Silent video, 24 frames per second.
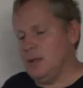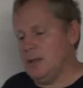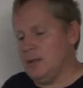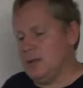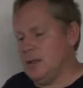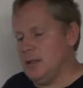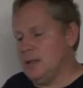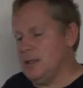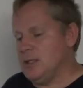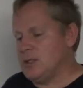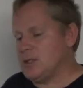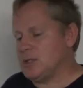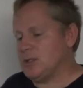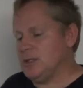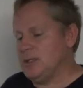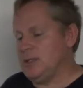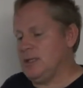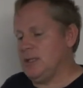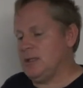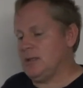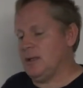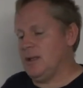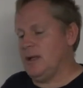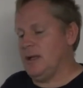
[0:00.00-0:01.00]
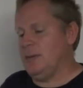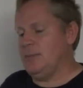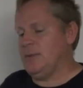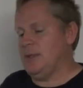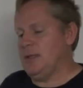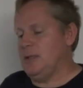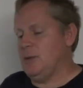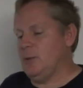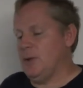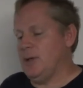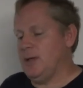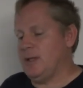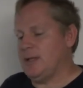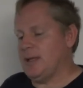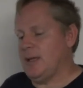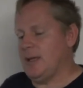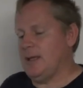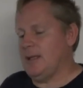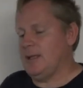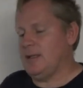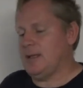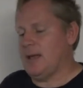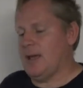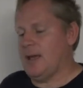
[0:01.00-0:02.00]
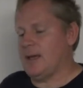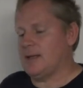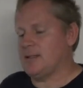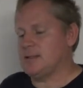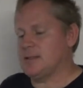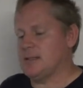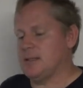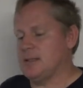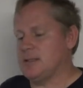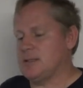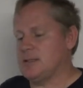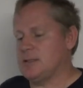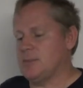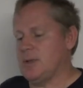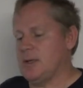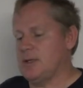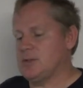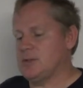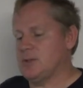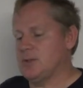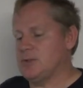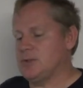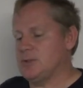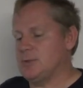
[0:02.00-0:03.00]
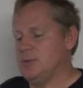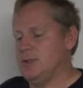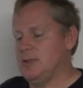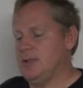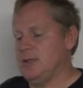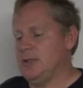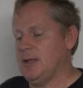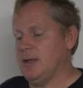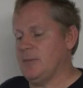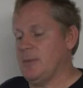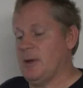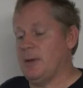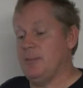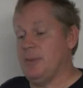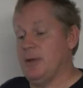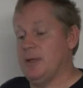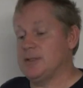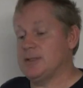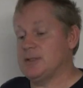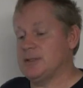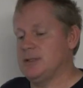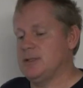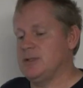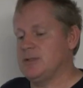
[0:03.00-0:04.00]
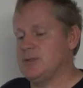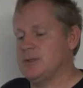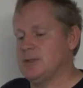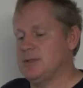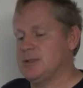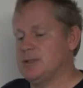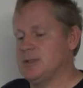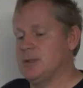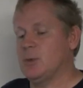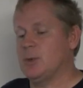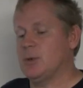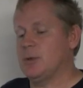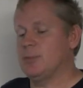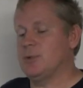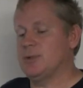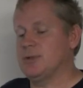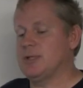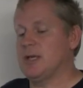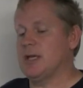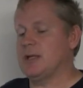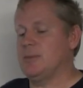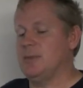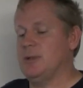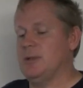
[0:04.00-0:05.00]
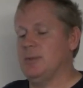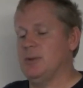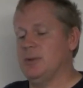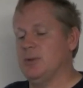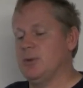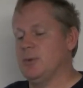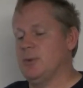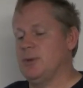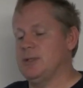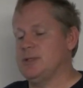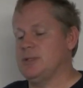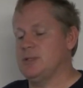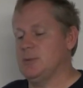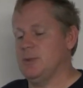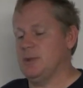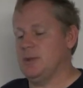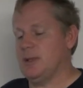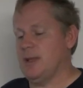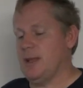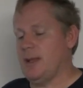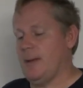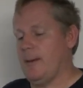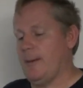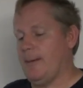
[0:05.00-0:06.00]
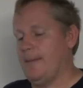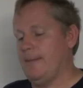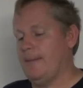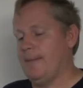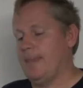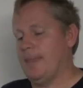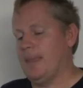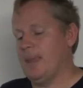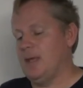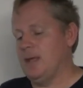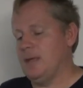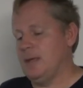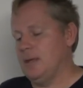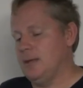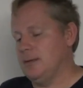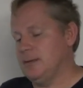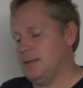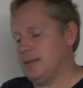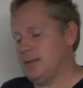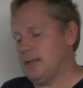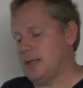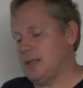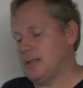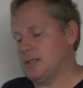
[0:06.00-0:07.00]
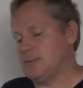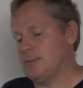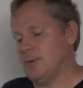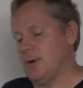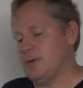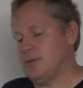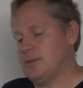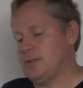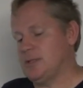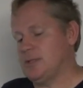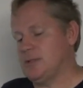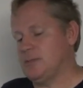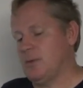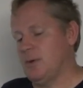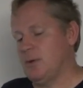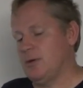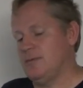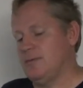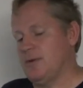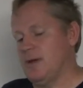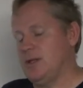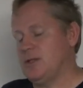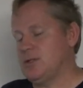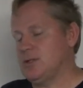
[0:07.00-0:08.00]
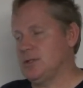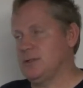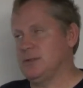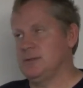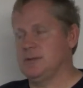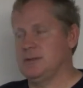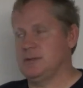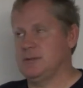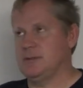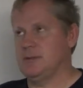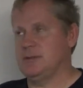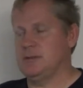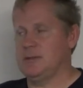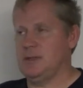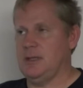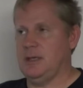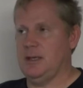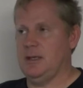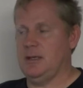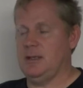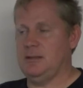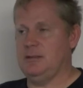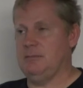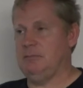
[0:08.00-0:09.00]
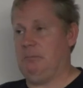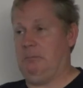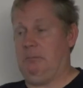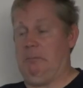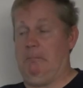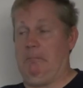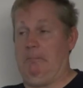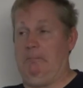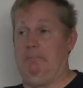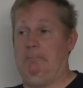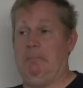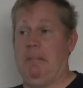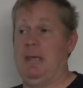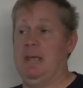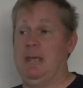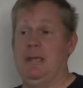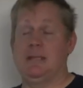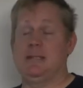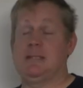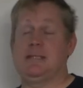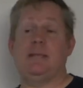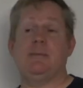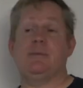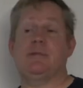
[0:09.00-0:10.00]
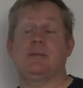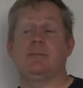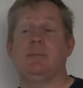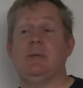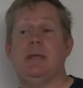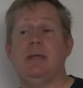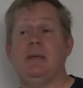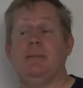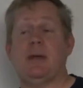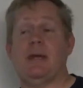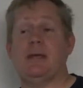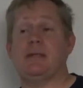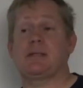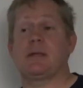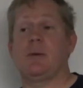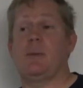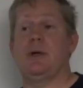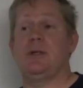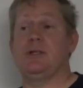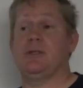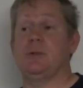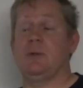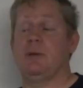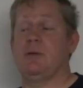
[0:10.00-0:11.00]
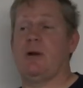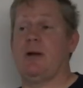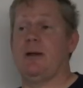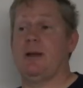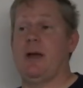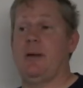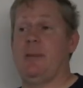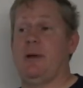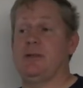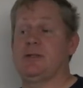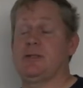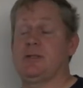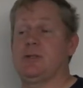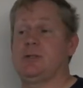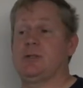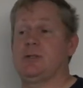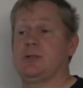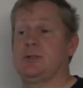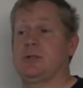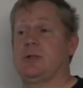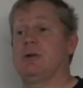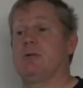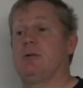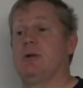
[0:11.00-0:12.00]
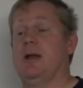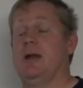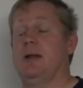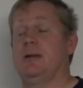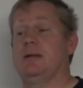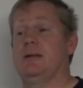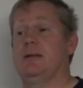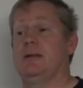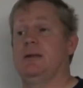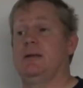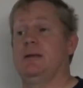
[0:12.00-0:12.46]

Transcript: Initially, he claimed that he wanted to gain access to my social media out of my best interest in order to protect me. But look what he's doing now. I think that exposes his motivation. And seems to me, based on what he's doing right now, my sister's correct.